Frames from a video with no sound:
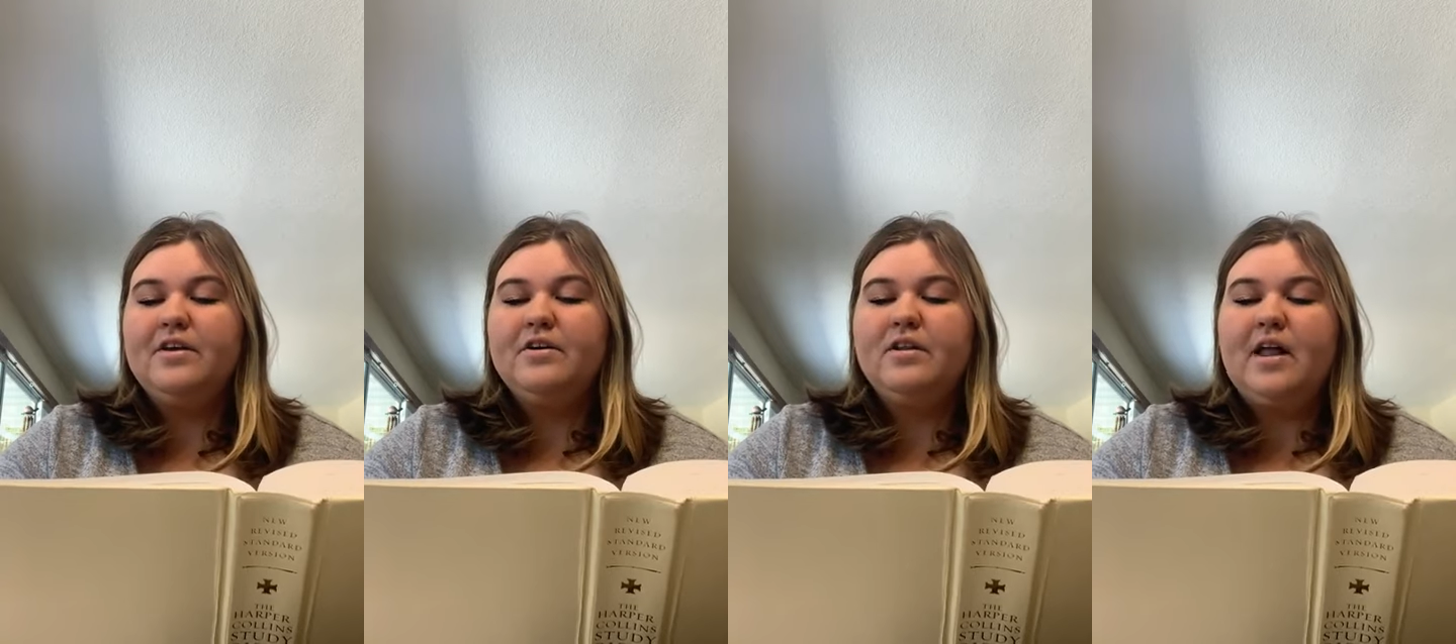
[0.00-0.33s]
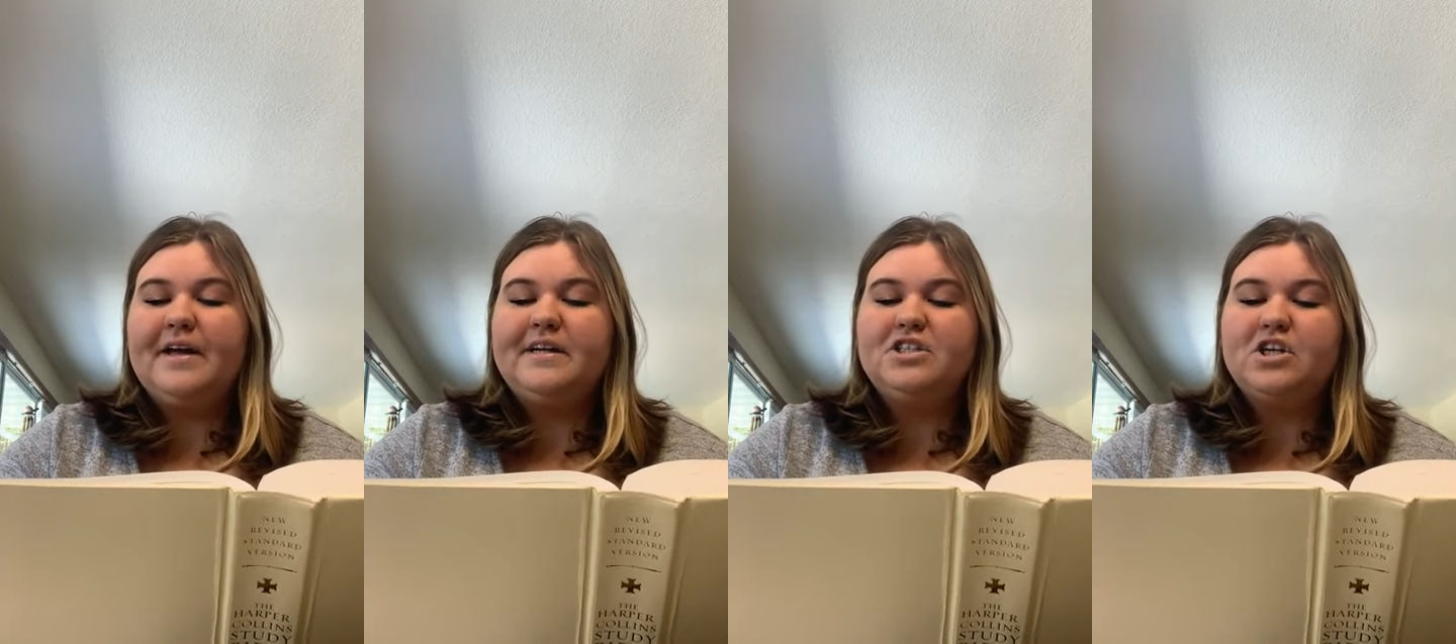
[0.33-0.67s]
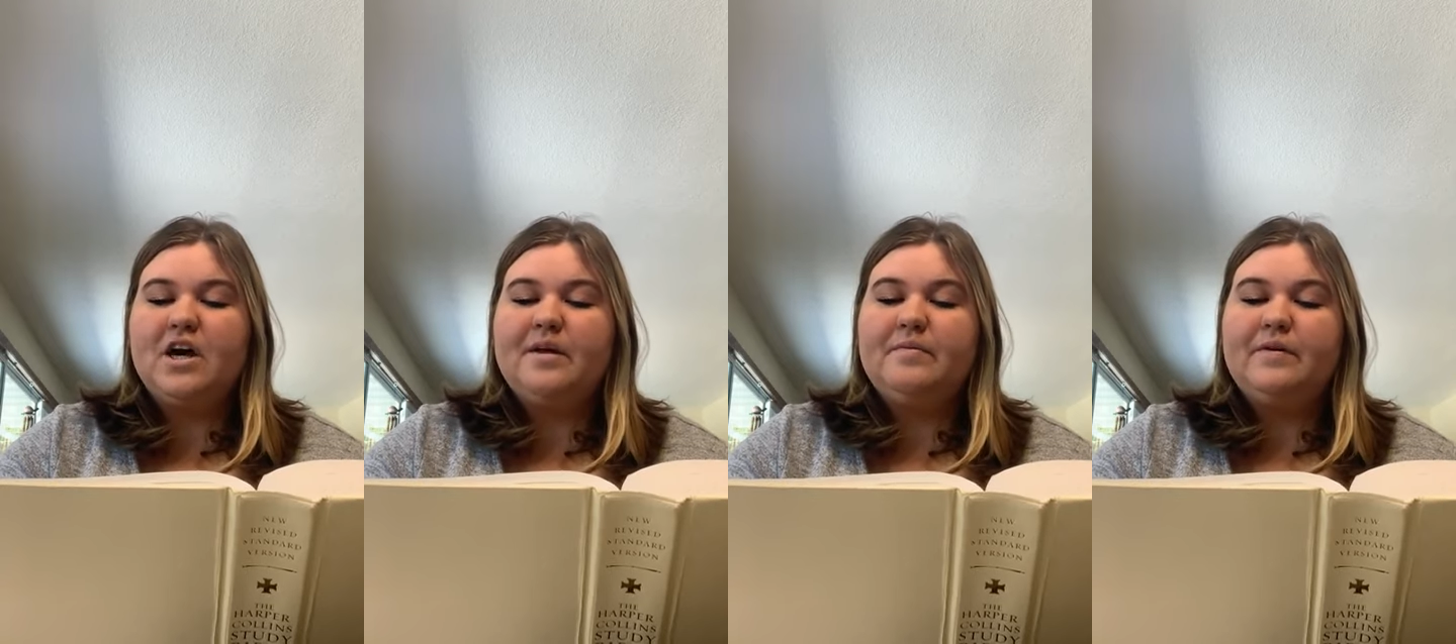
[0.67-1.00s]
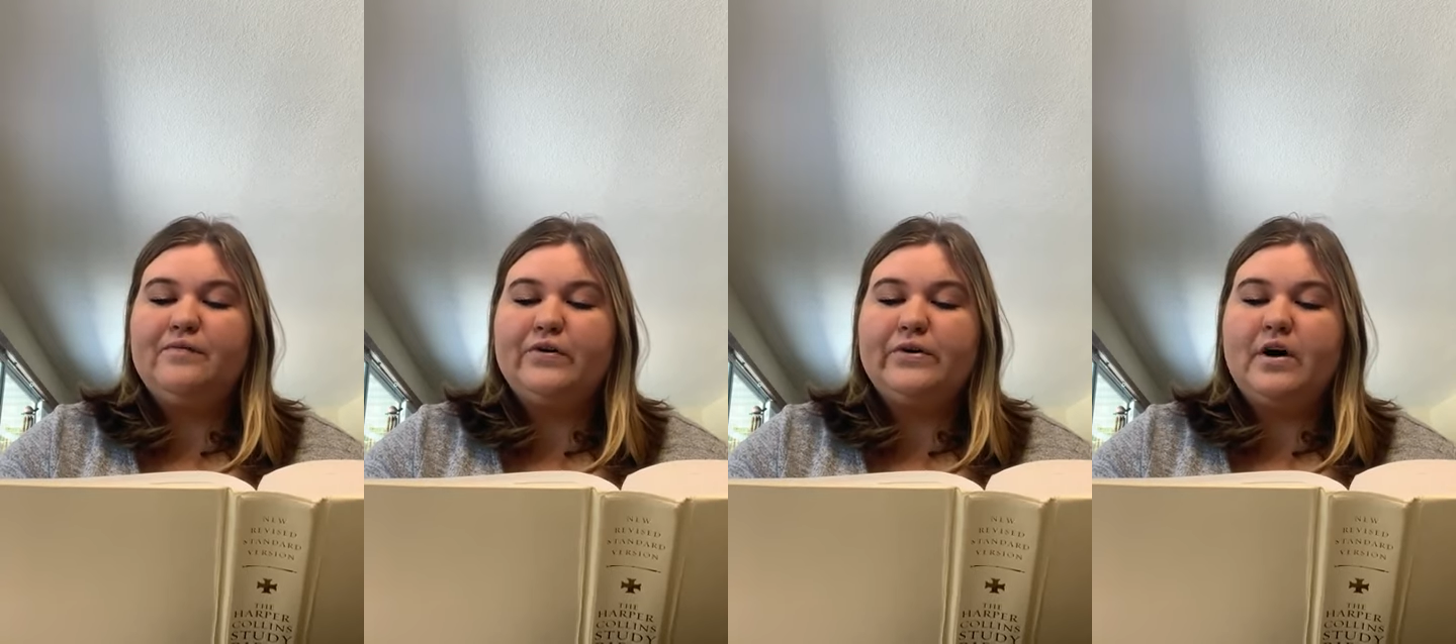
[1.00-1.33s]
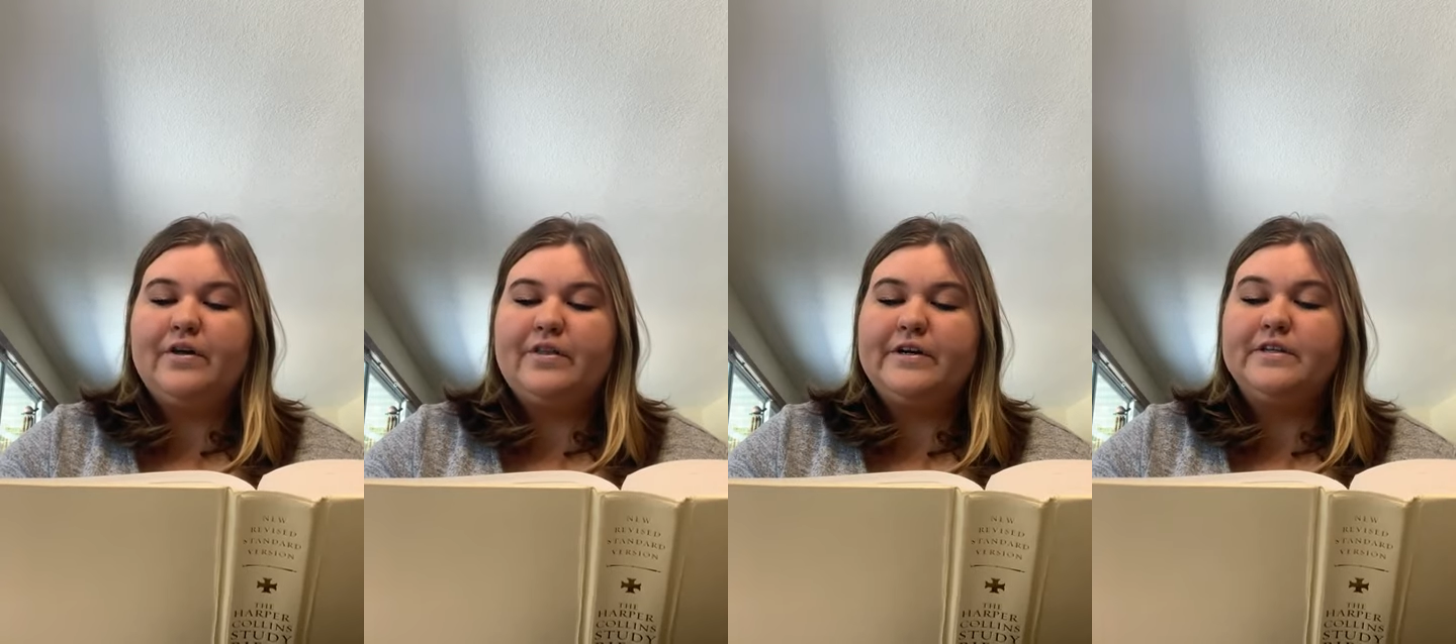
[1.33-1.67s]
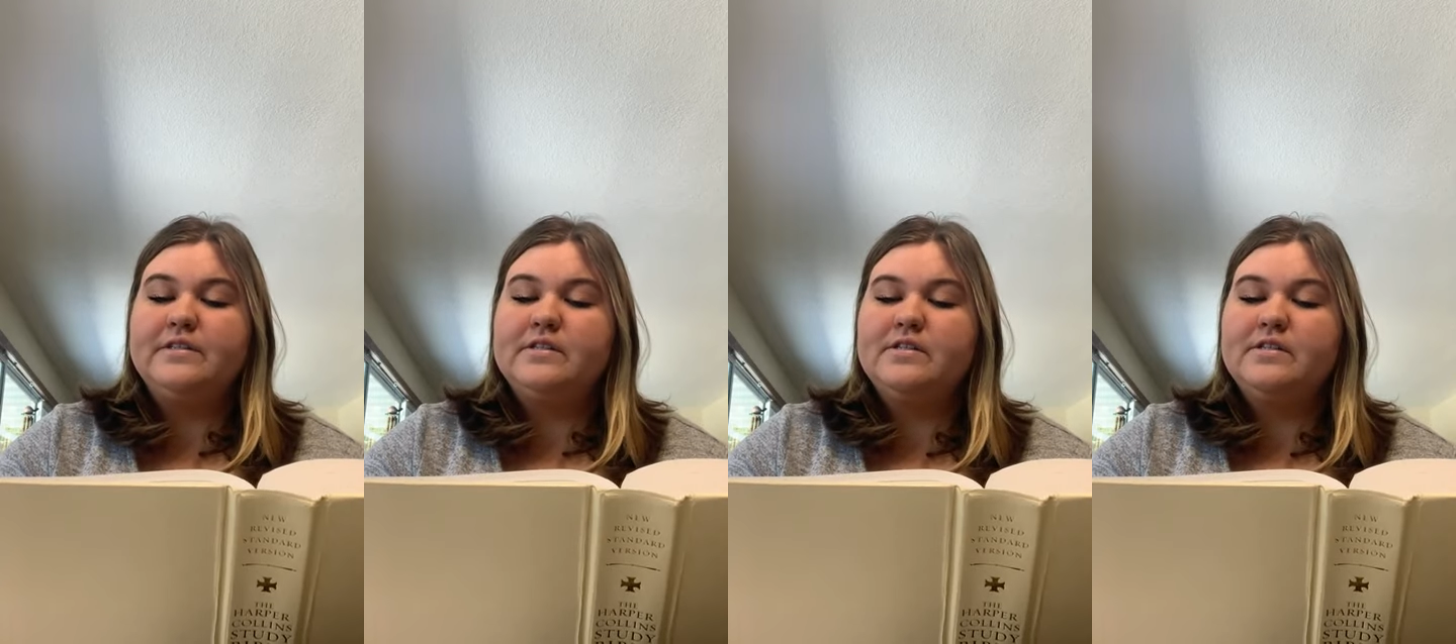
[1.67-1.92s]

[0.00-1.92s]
your light shine before others,